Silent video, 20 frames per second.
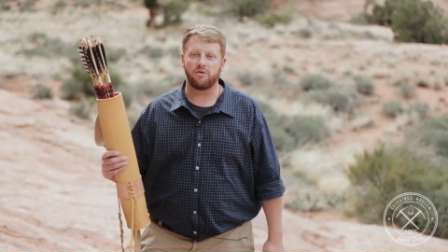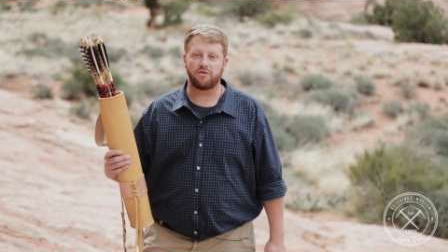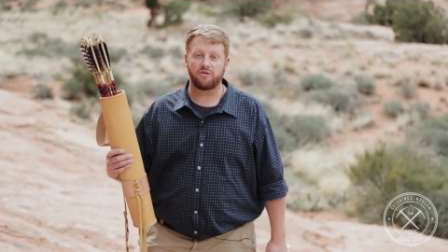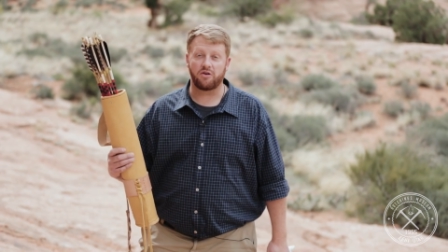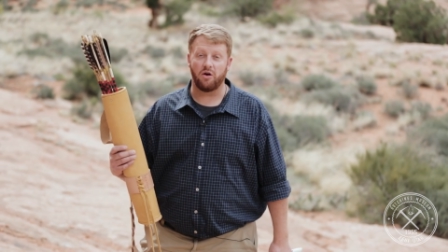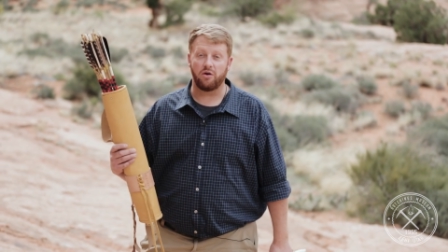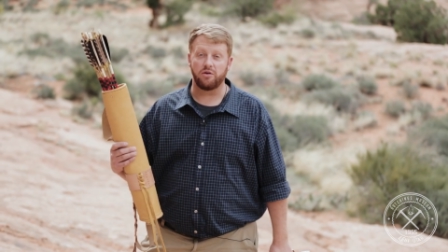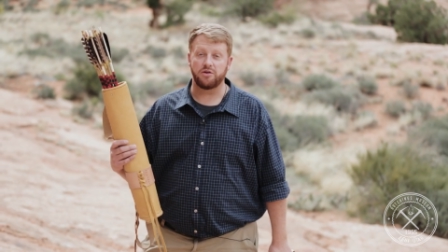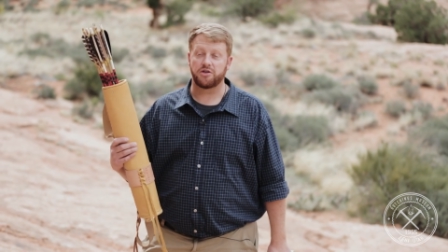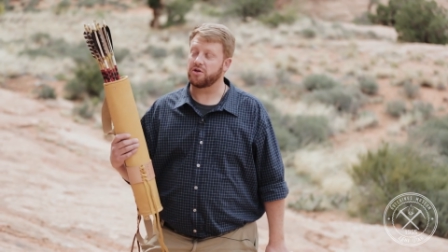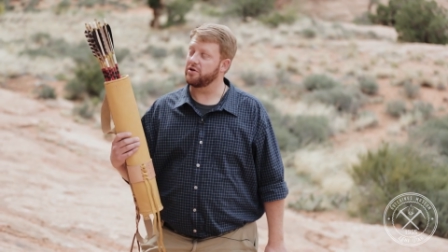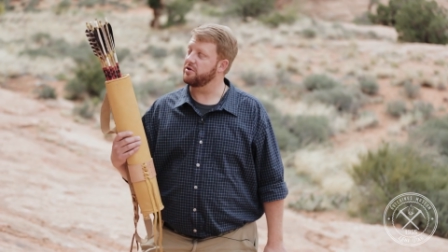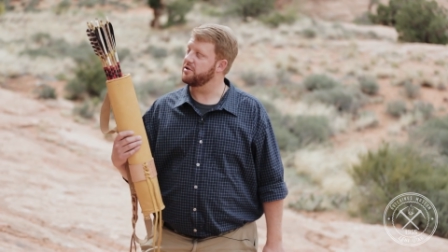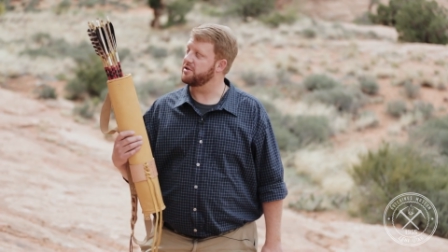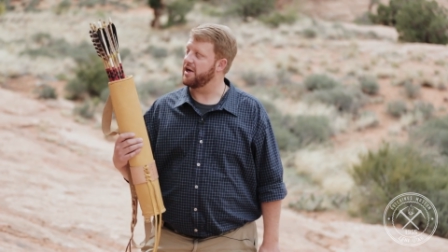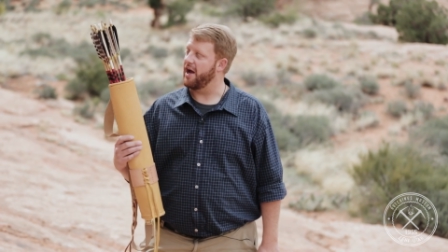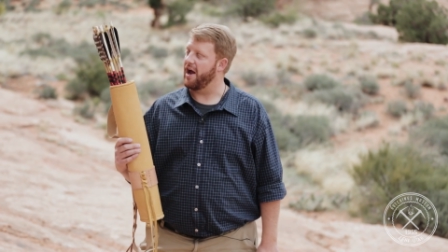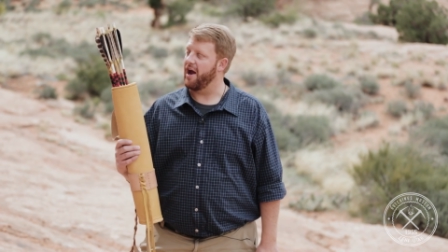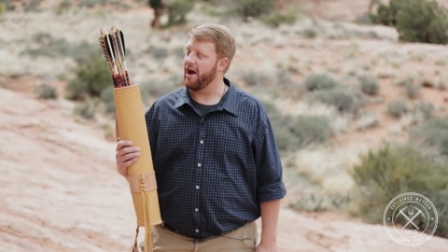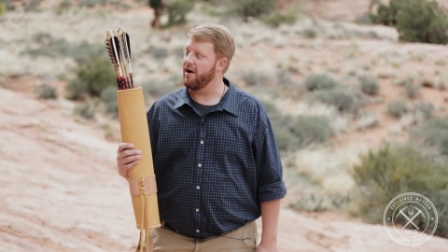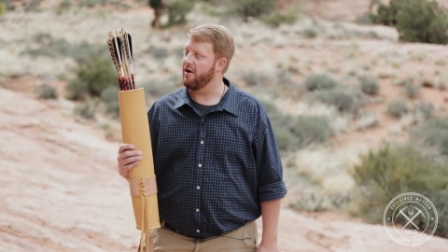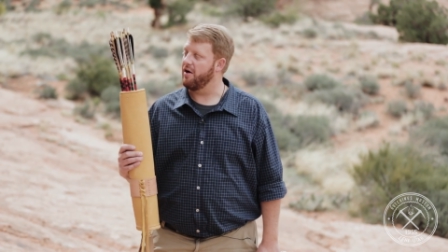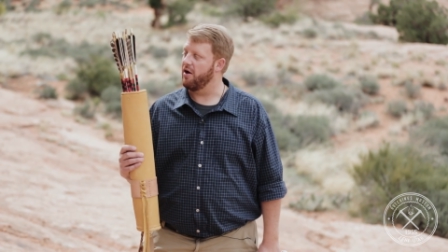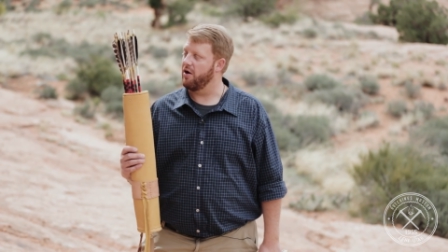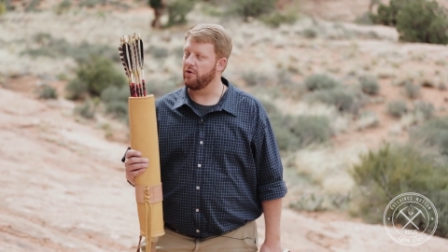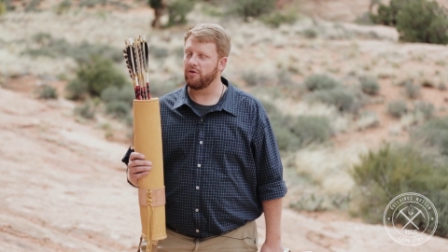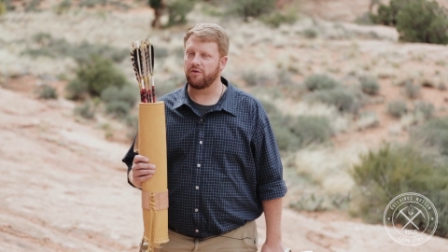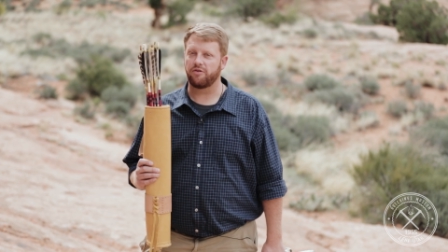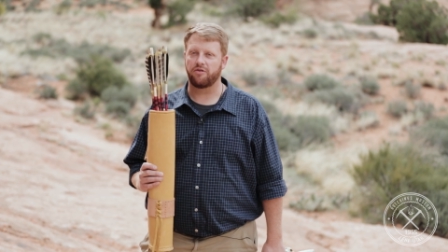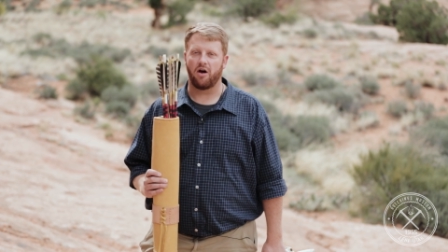most cultures,
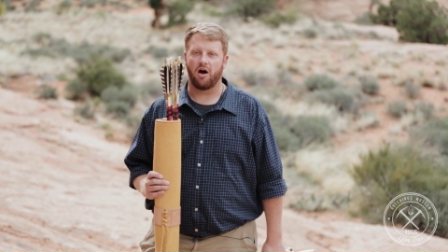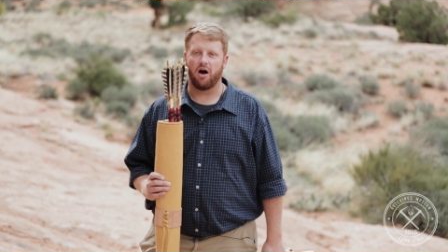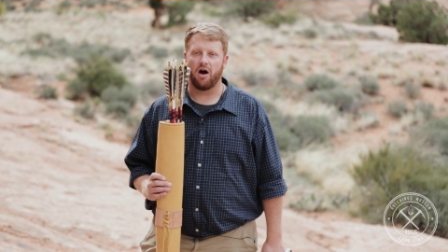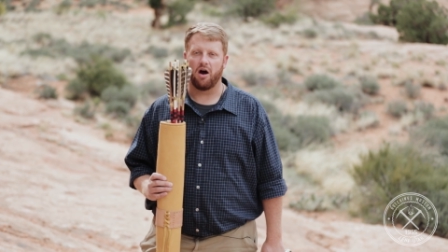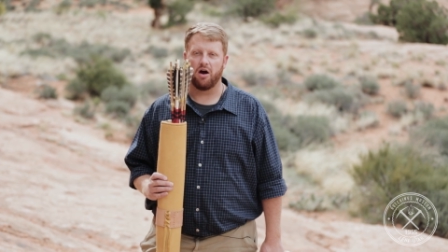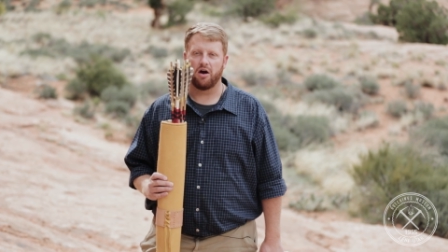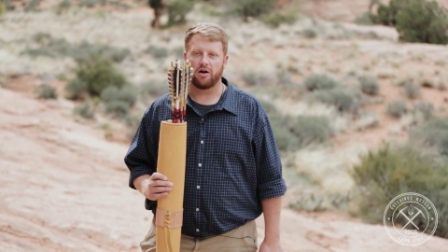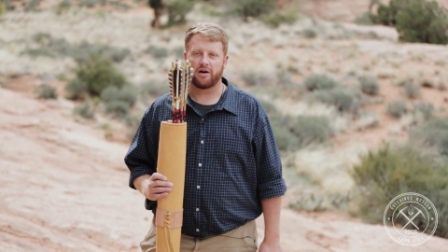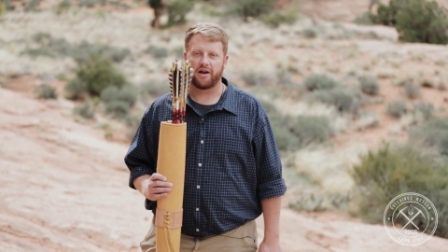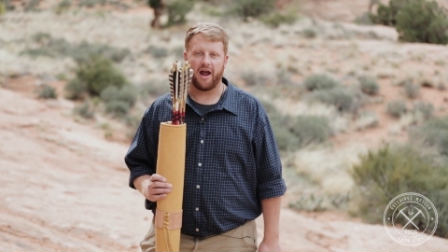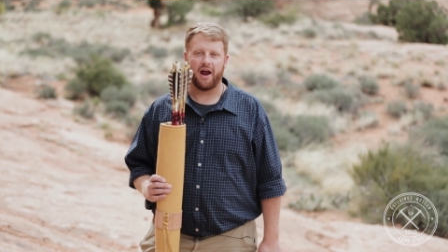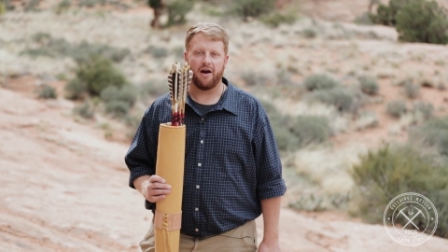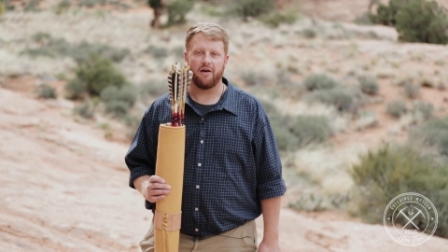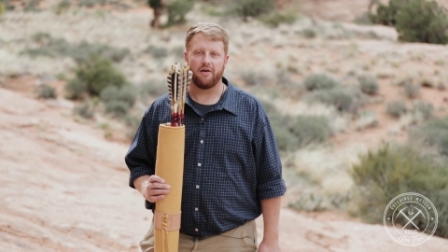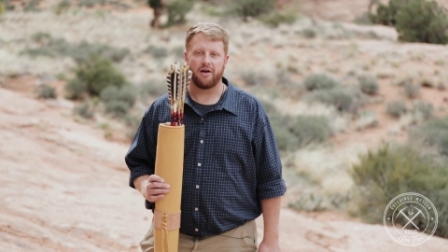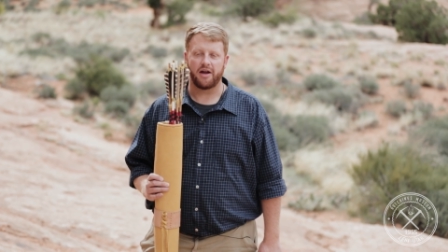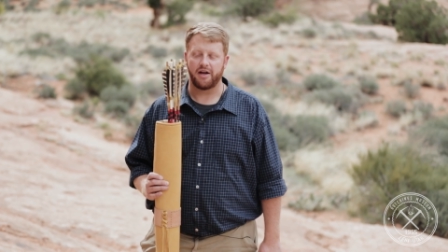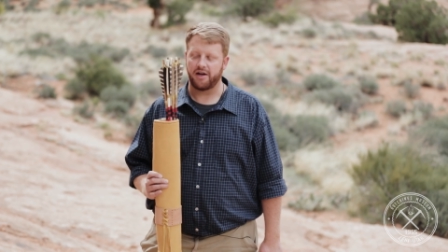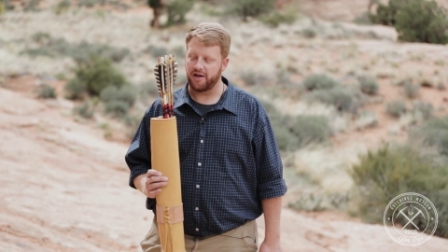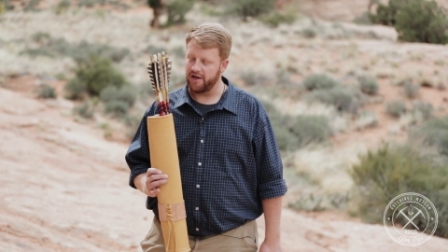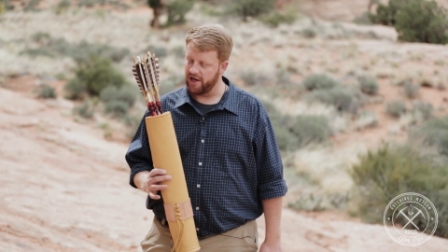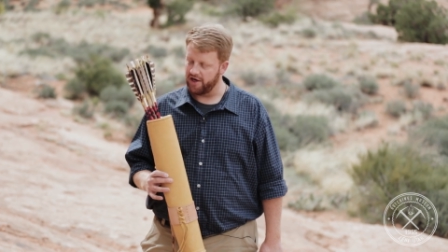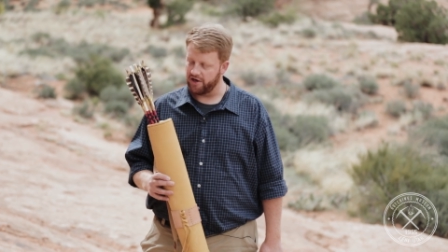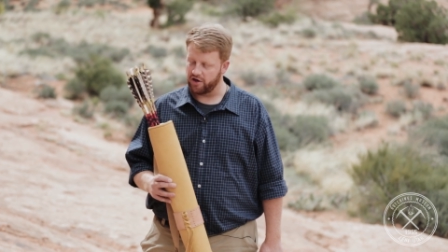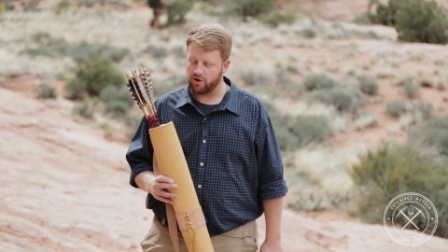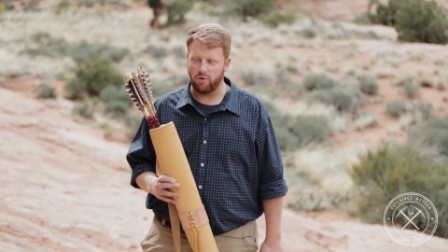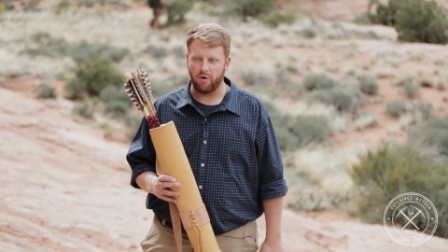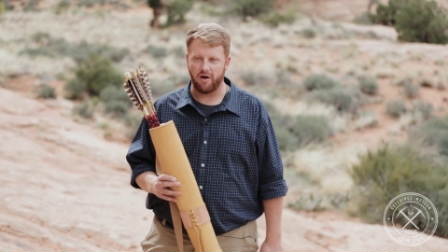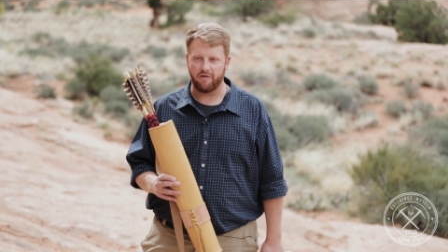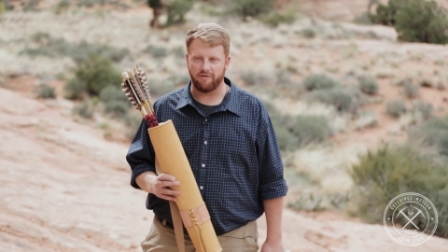arrows are carried in a
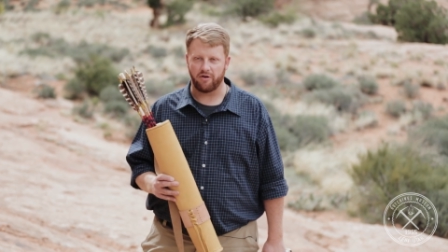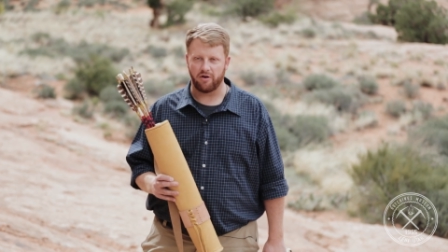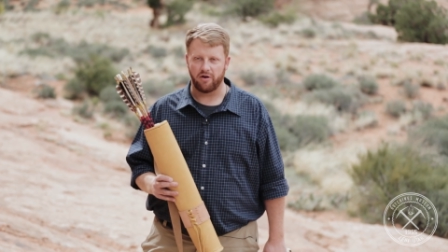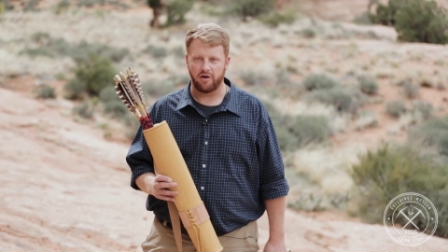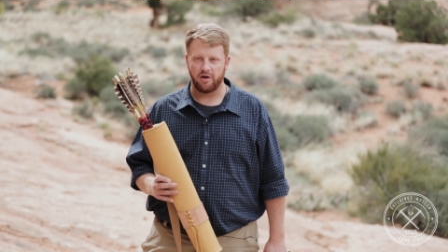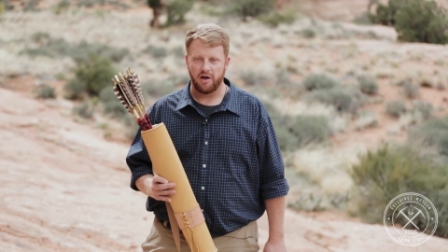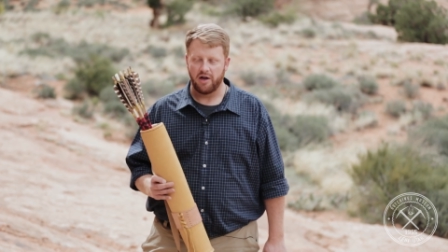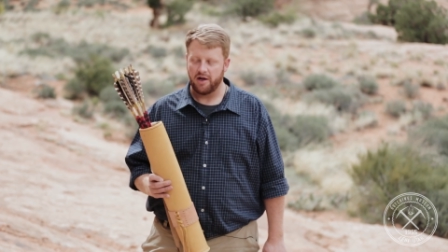quiver.